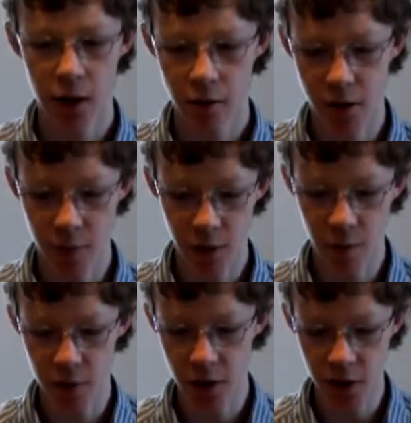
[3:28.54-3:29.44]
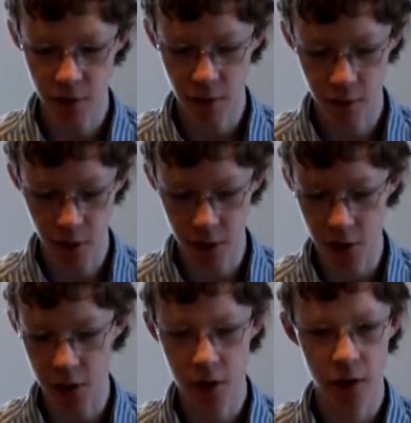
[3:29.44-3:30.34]
Anyways, the problem with this one
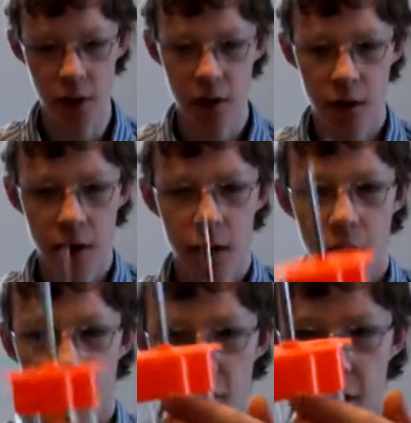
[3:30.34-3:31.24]
was it